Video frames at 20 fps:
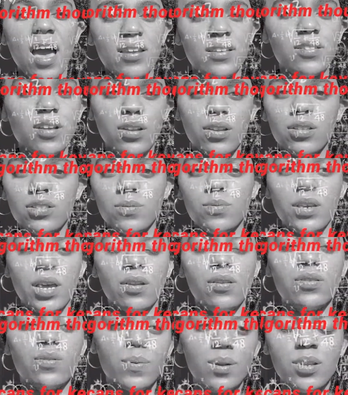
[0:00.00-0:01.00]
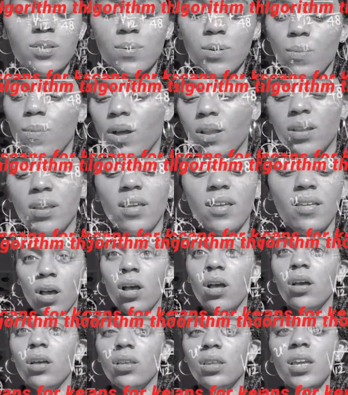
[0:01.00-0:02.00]
to start a YouTube channel 2021.
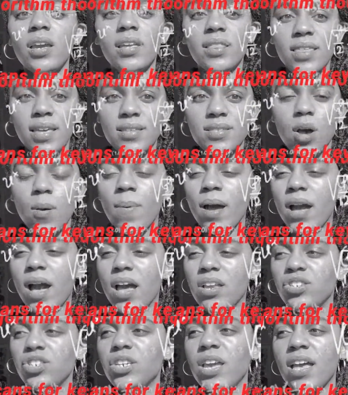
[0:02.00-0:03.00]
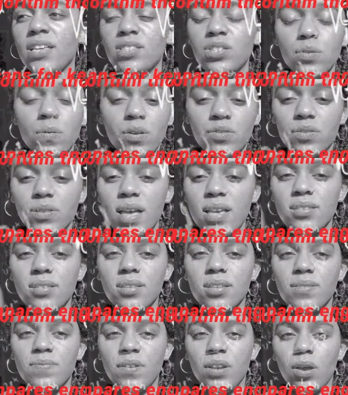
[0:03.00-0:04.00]
Look at this. Oh my god, she has 200 likes on
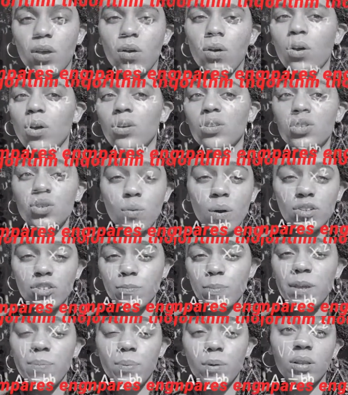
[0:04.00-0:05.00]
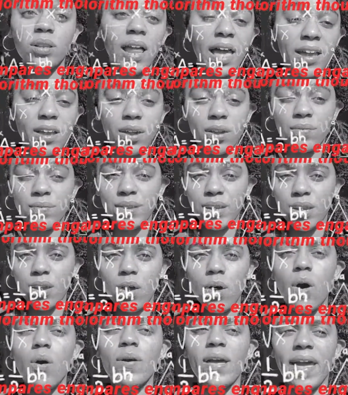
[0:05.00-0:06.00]
this video. 200 people like her
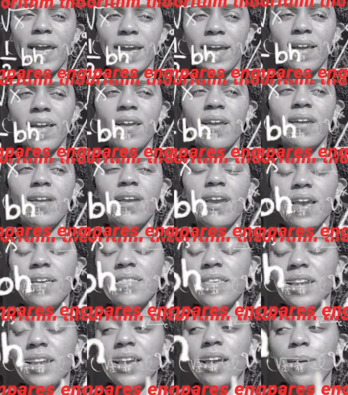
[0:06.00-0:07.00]
video, okay? And then it